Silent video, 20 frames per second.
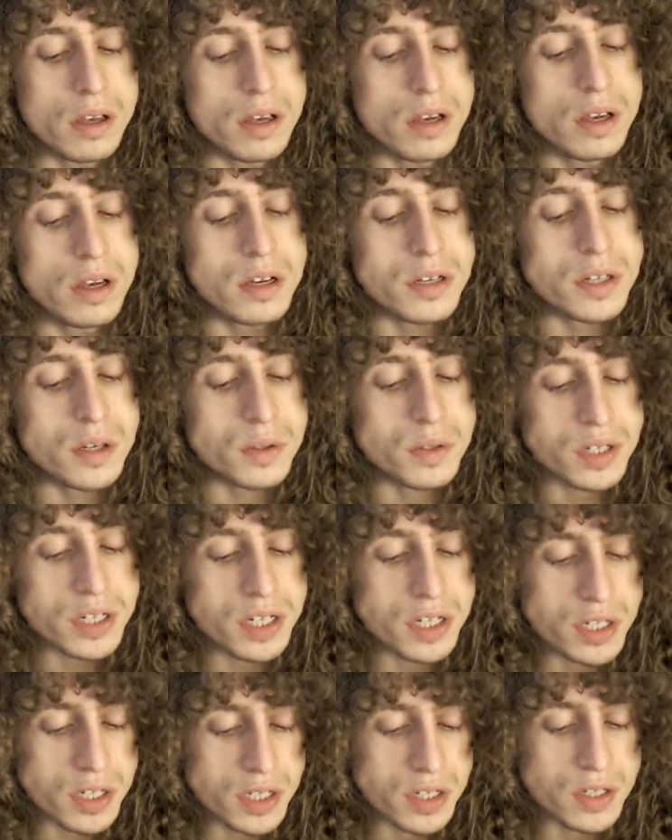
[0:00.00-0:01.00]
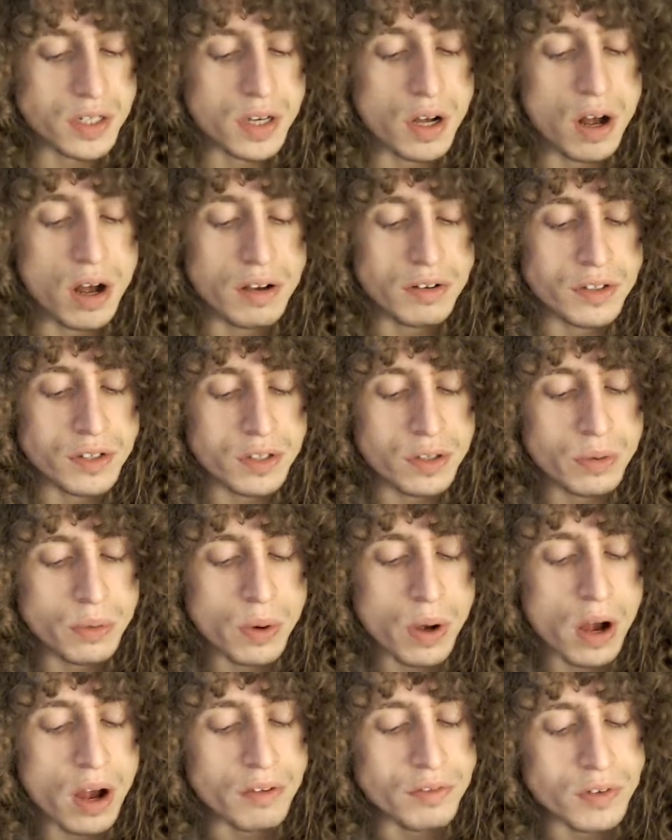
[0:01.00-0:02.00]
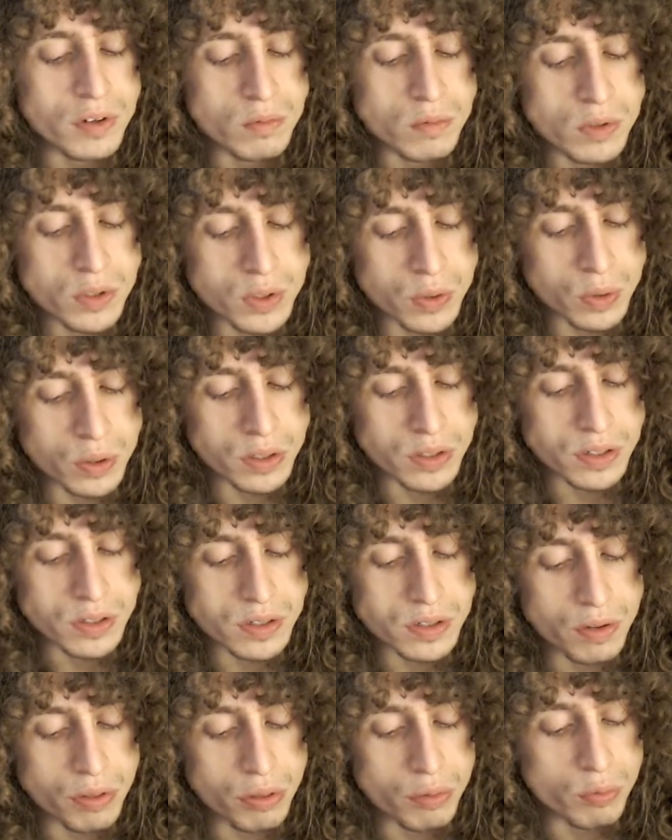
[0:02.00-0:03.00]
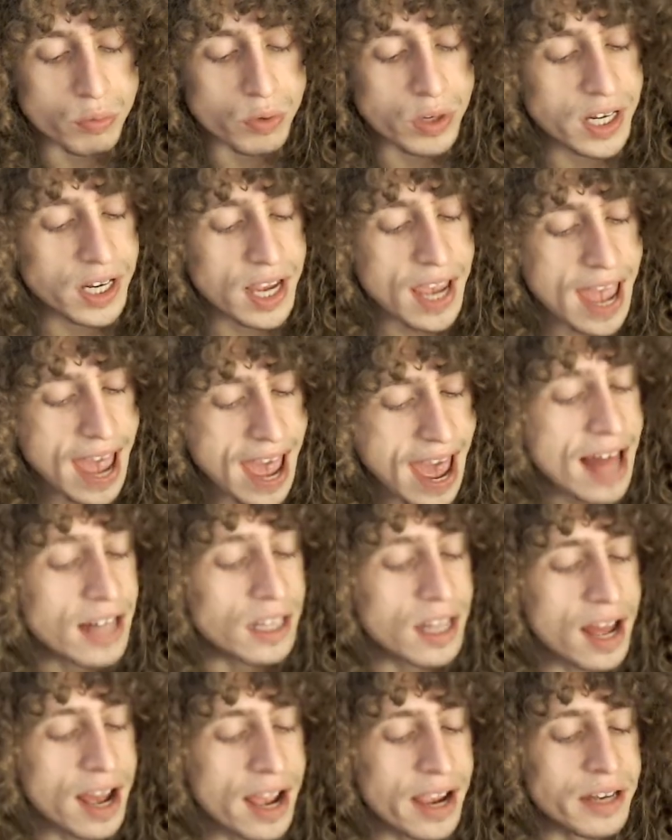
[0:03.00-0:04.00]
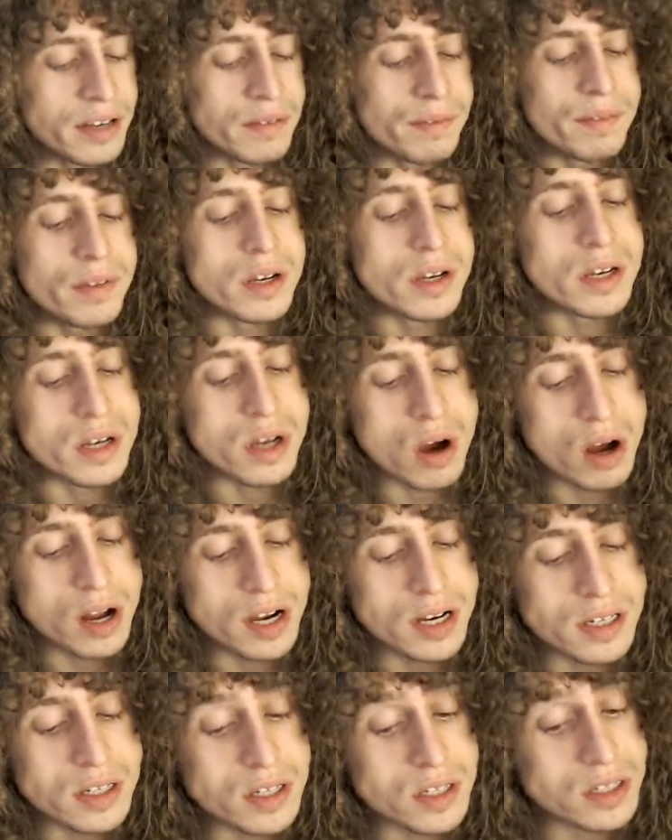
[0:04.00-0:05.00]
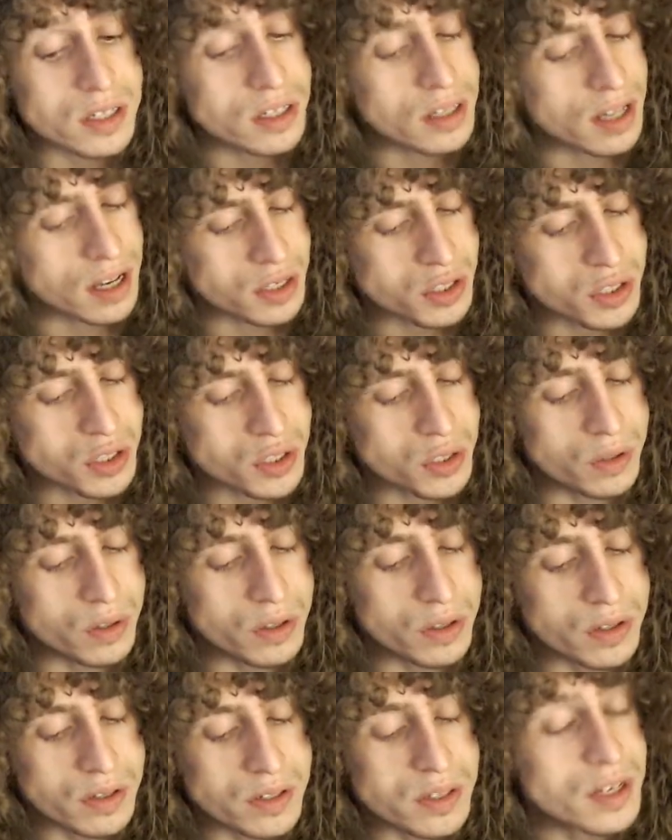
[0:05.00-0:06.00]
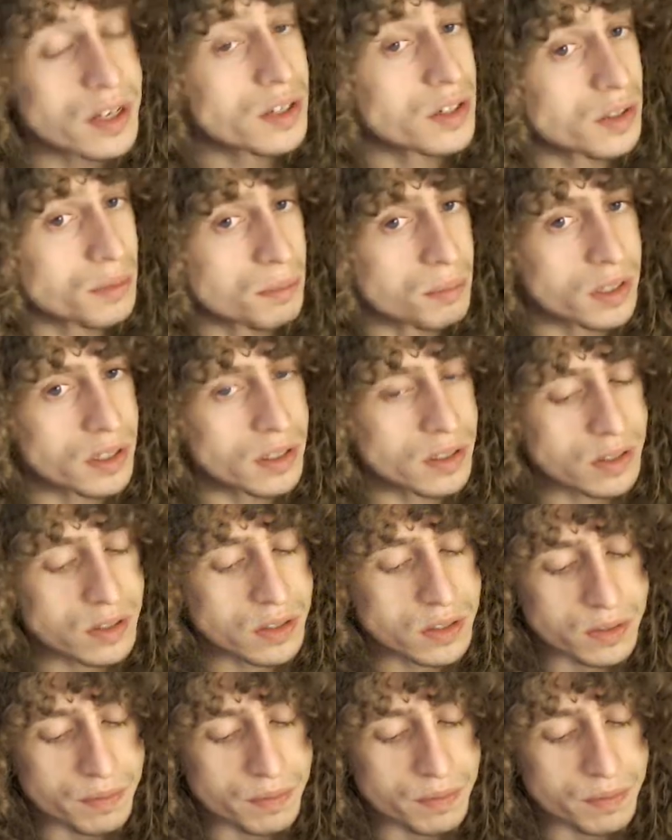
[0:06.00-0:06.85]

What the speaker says: Jyotishis also often resort to three allied, non-celestial disciplines: